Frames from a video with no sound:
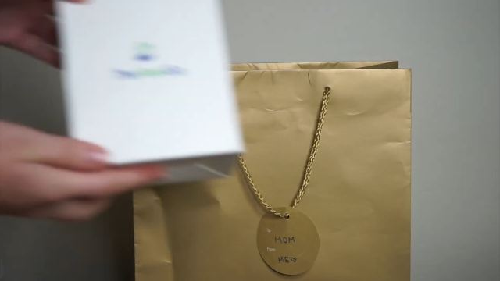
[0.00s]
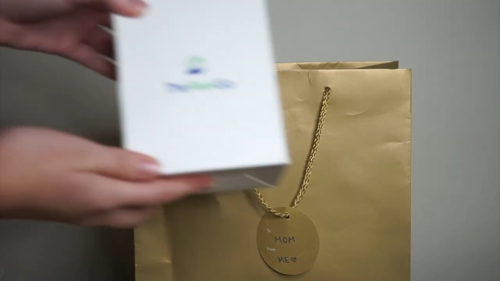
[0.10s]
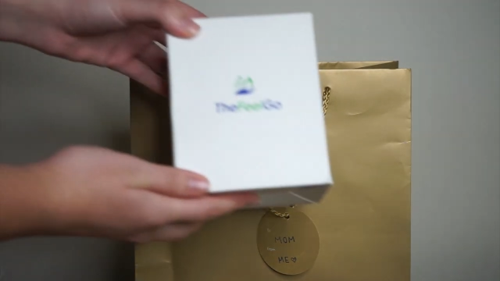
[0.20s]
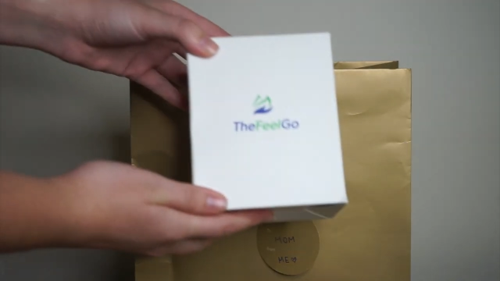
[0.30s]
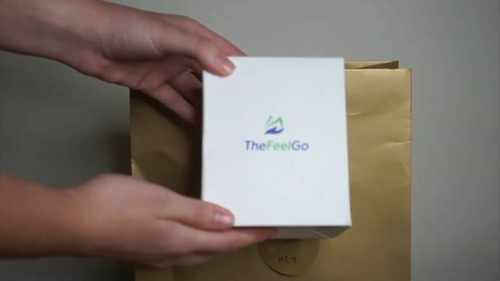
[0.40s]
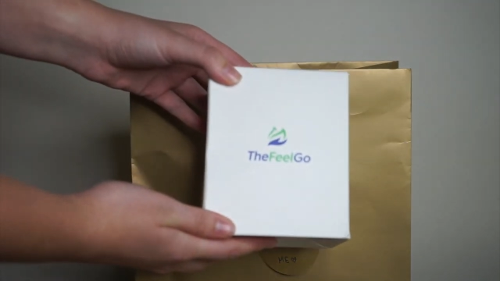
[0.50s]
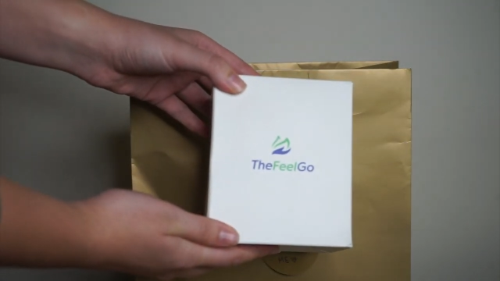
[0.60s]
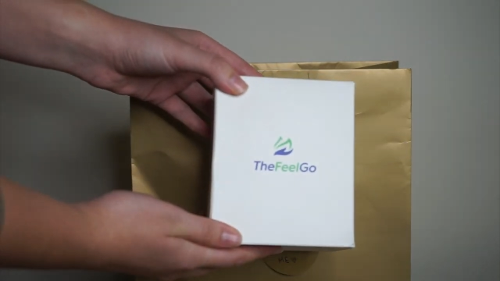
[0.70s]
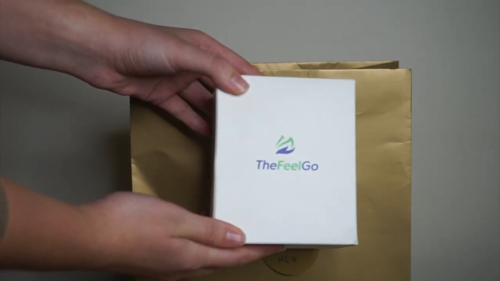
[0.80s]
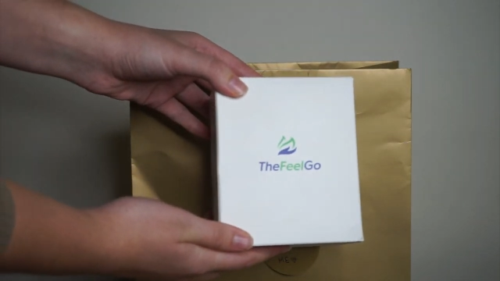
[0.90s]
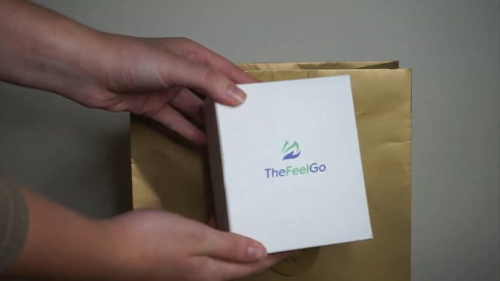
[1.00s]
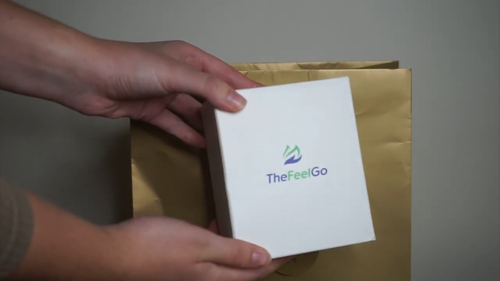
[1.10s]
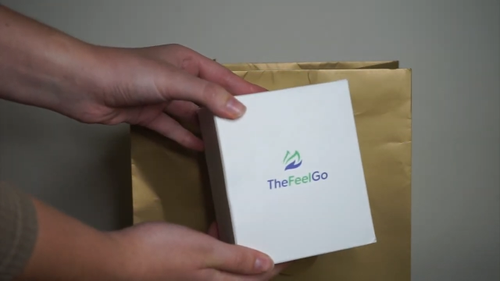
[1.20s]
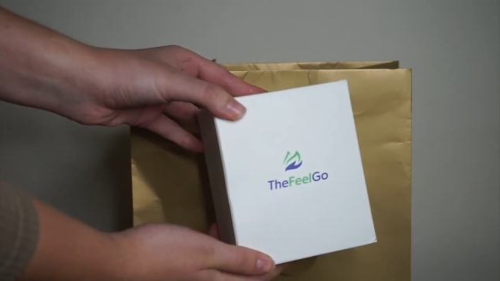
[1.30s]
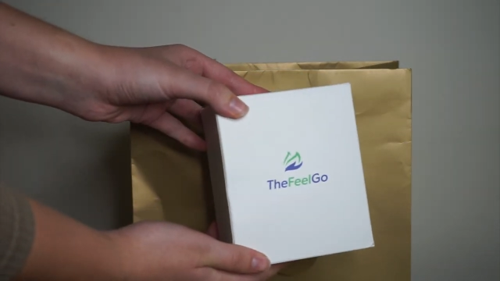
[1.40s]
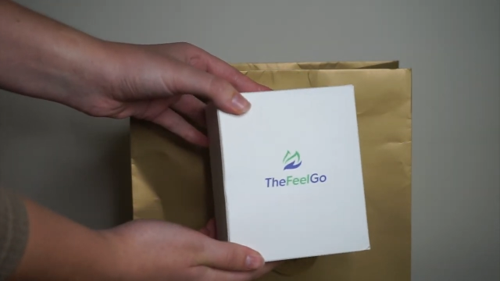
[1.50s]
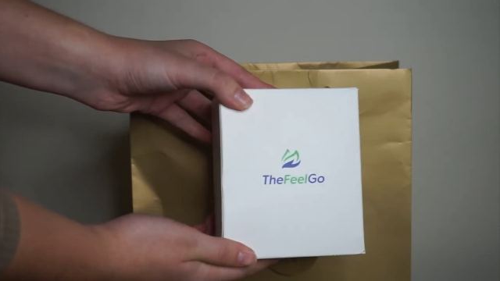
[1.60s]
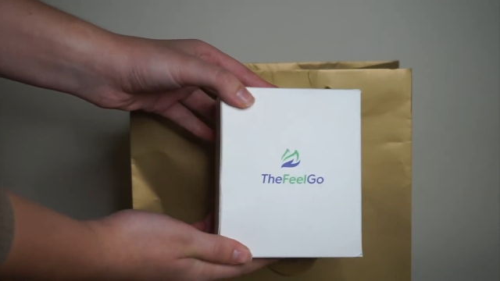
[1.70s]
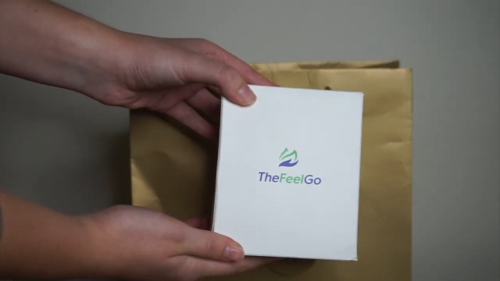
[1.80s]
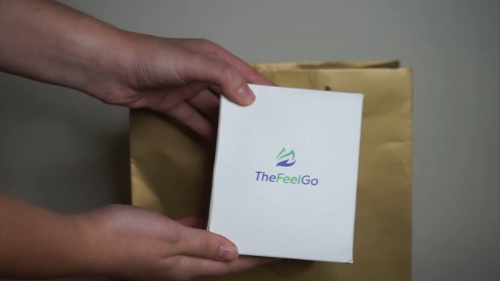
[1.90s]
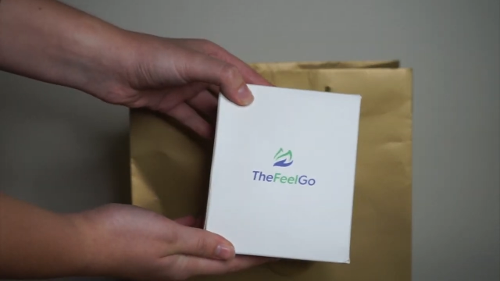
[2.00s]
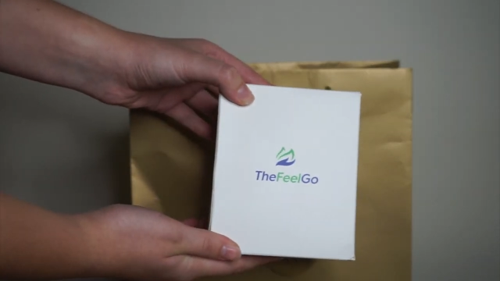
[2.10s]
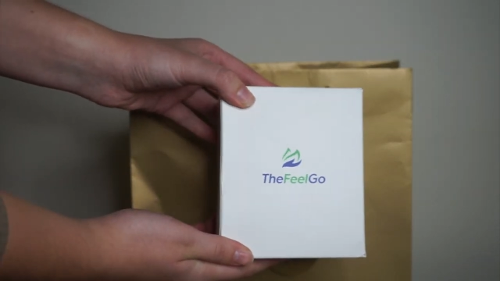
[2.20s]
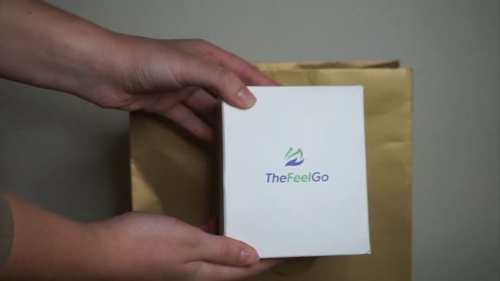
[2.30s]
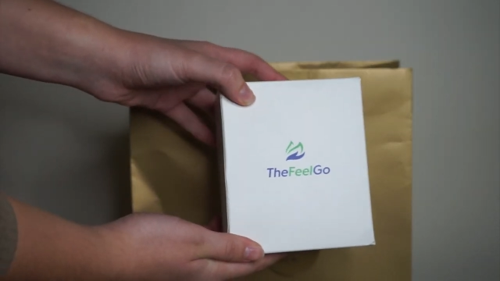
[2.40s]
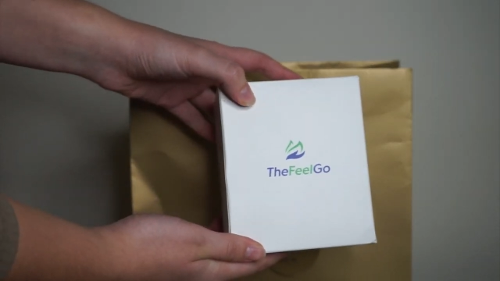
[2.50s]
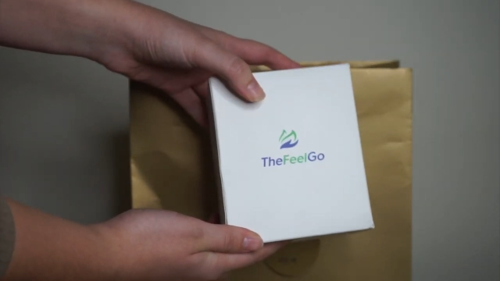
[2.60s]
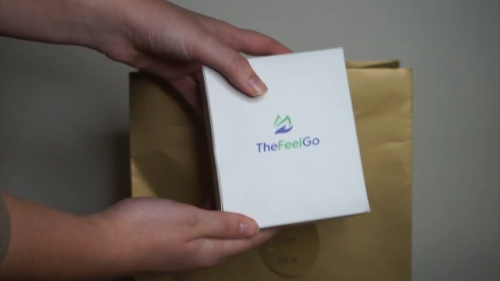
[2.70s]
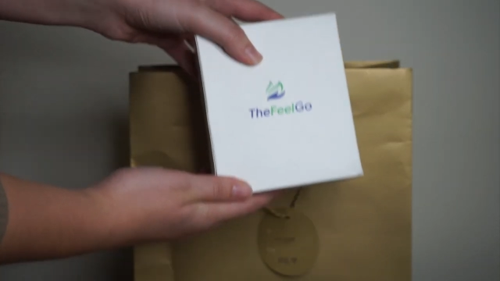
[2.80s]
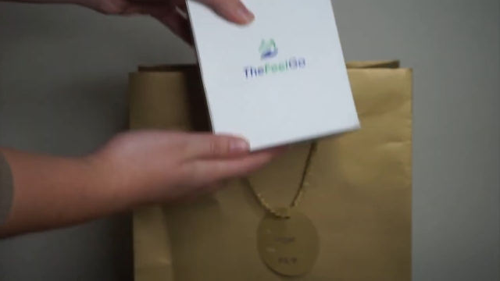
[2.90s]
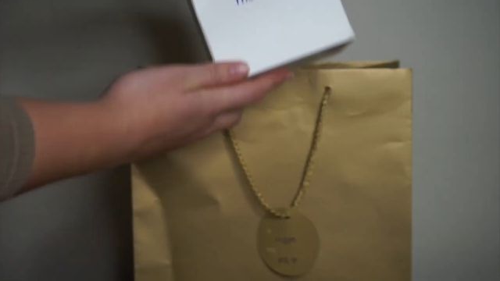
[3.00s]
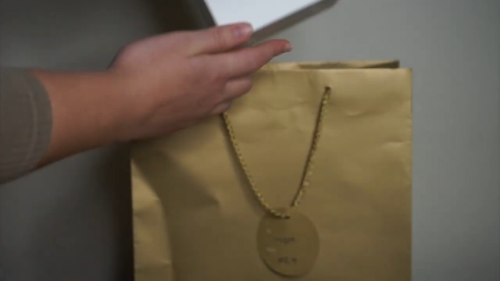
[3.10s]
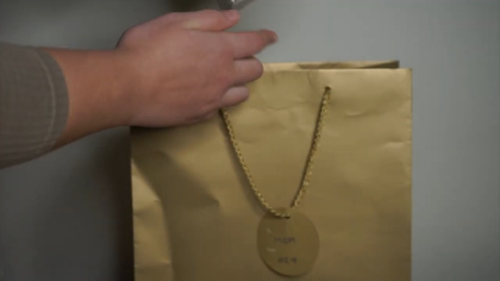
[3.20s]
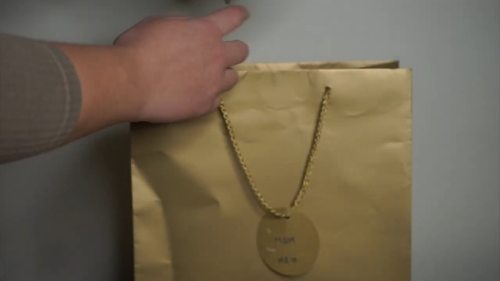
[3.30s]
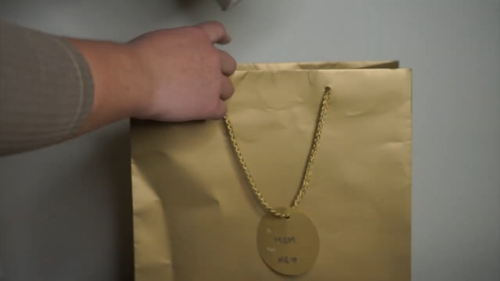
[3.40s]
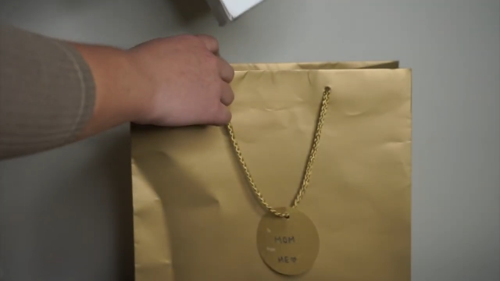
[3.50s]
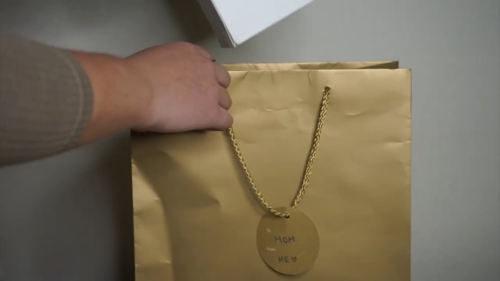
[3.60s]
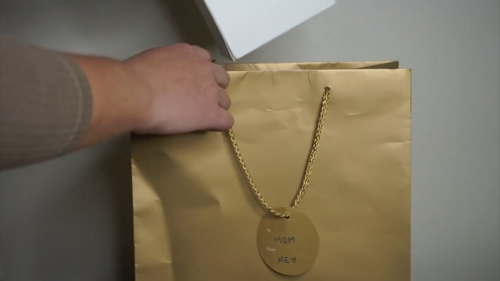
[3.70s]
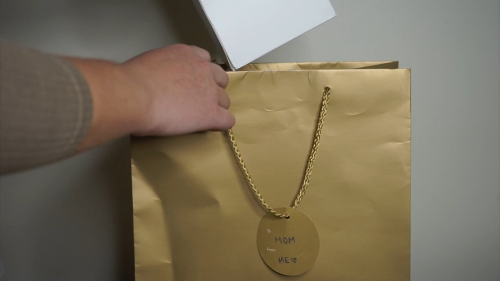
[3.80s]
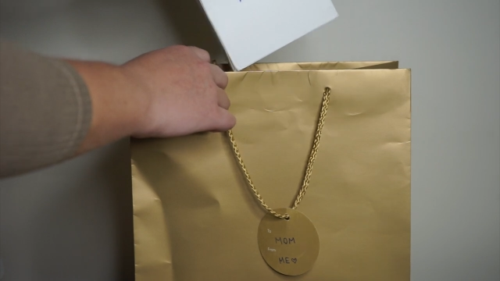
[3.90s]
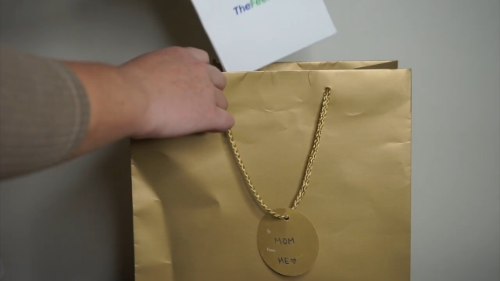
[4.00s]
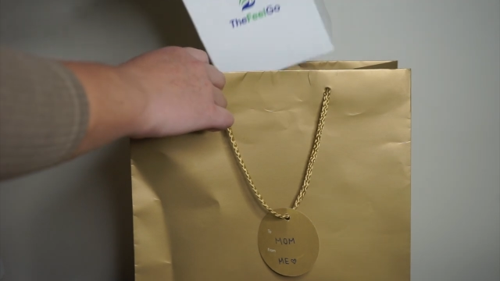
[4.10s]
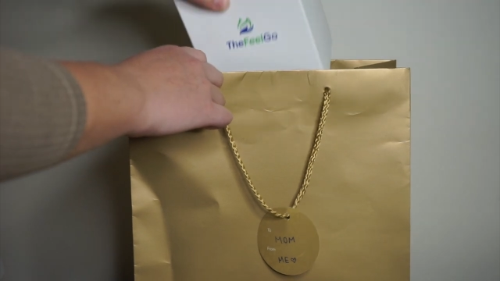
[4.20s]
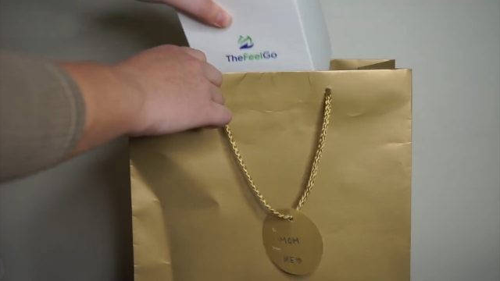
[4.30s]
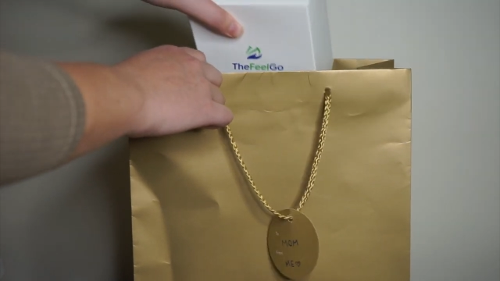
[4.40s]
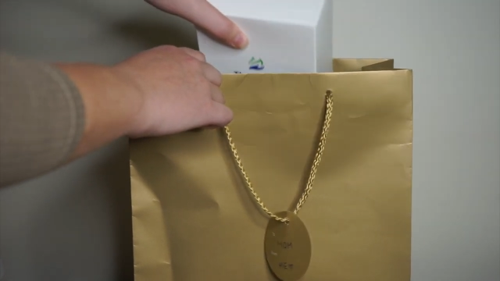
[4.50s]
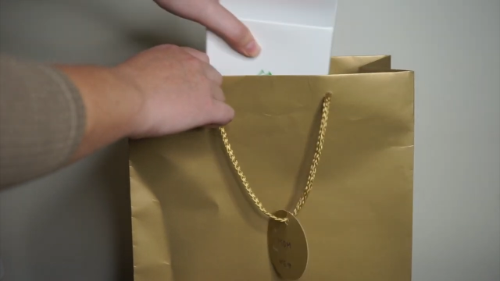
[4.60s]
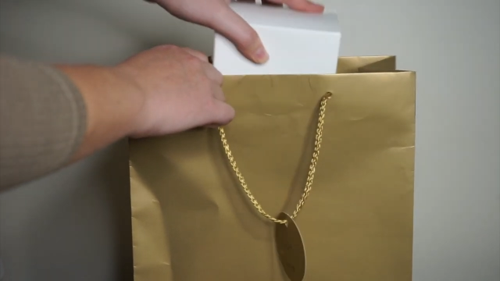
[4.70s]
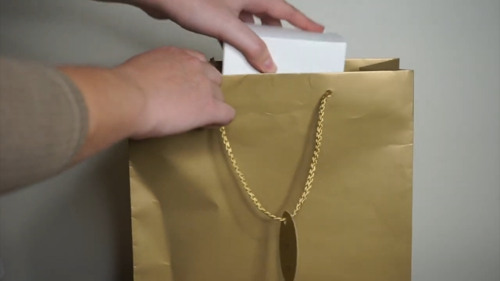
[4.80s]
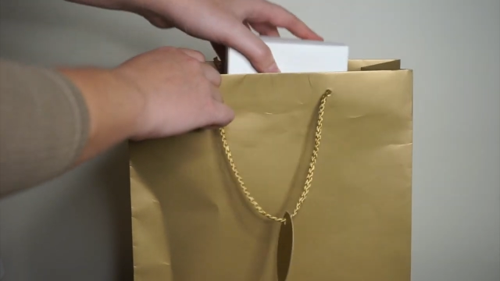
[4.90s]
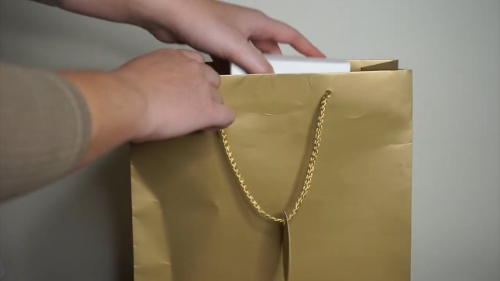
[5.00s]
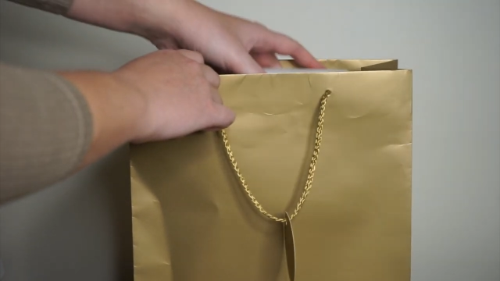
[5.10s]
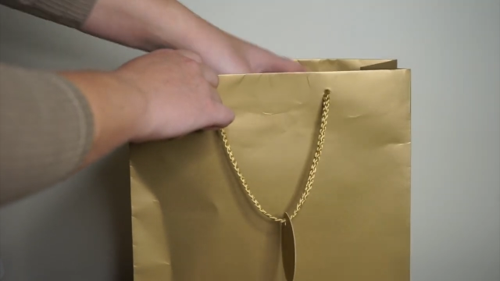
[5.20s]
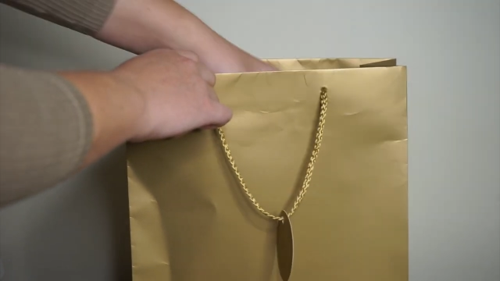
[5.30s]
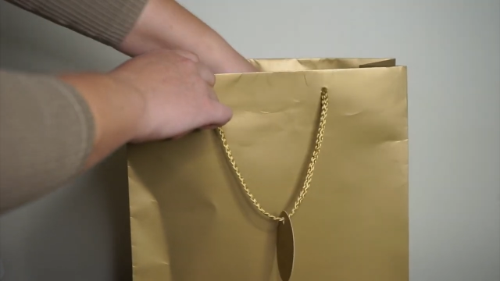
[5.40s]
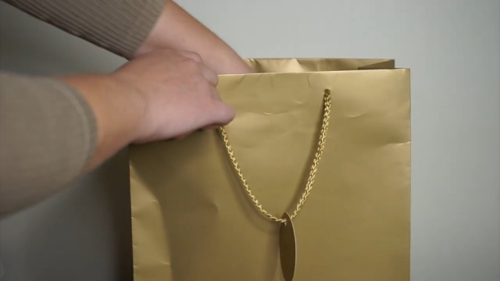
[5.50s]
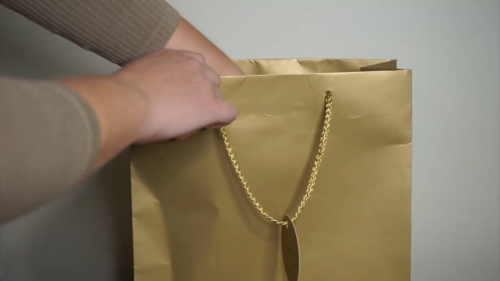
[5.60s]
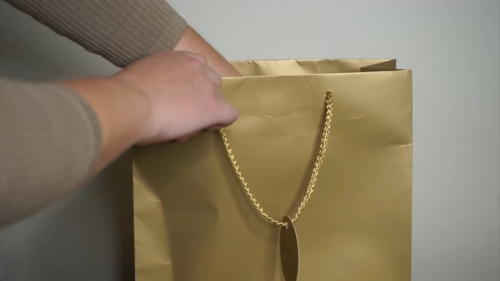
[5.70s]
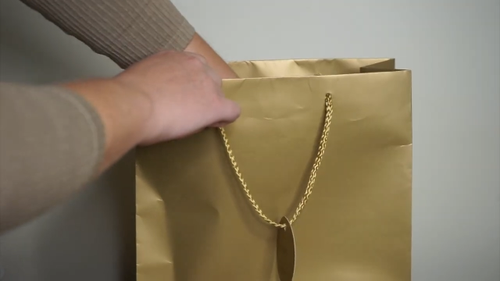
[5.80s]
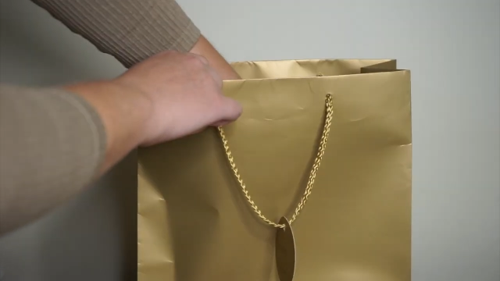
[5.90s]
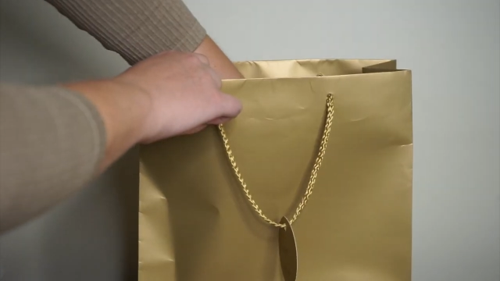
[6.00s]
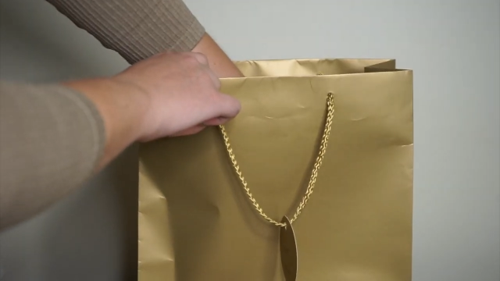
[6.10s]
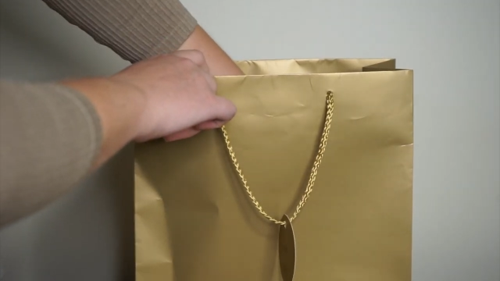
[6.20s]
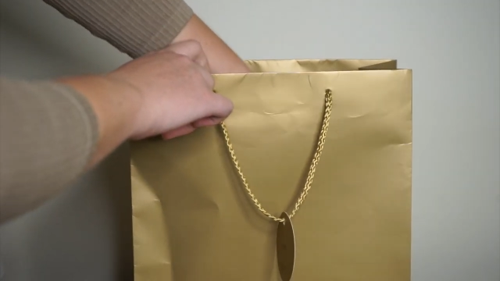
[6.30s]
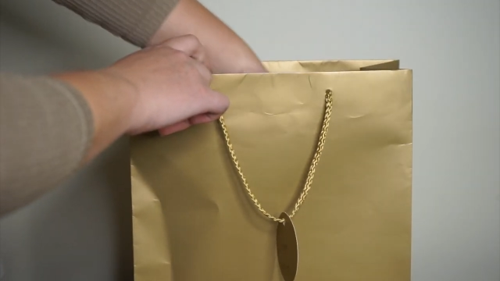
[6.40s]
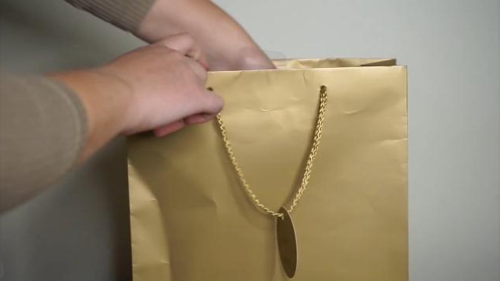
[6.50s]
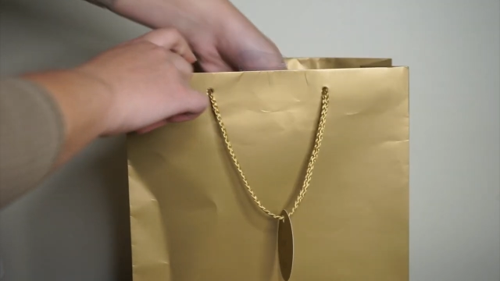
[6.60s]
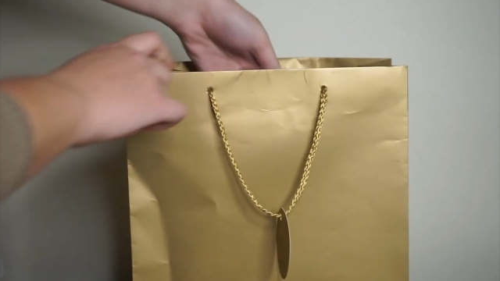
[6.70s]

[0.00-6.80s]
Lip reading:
[unreadable: no face in view]